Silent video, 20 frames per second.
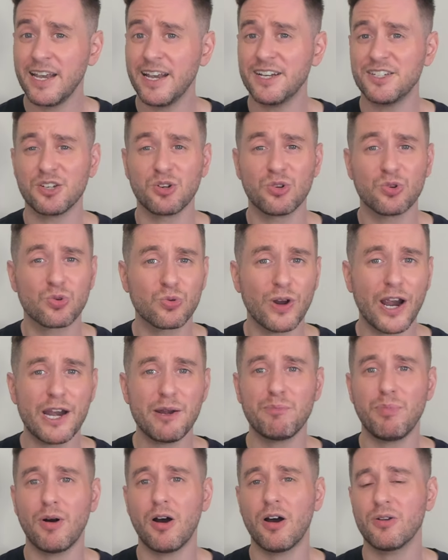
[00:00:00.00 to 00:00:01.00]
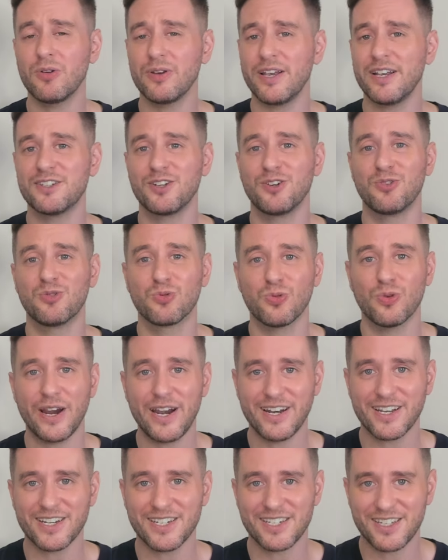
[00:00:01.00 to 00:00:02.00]
It's a great bottle. It's a
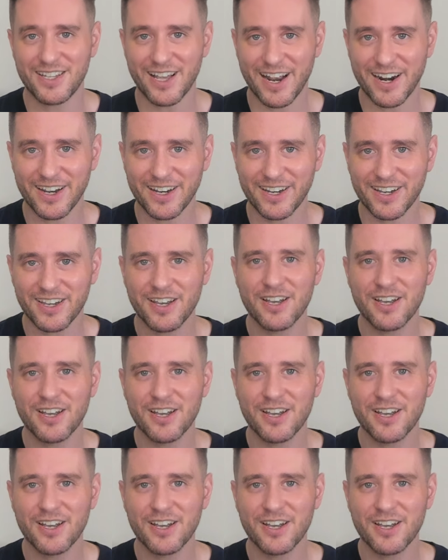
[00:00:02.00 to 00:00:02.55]
great aesthetic.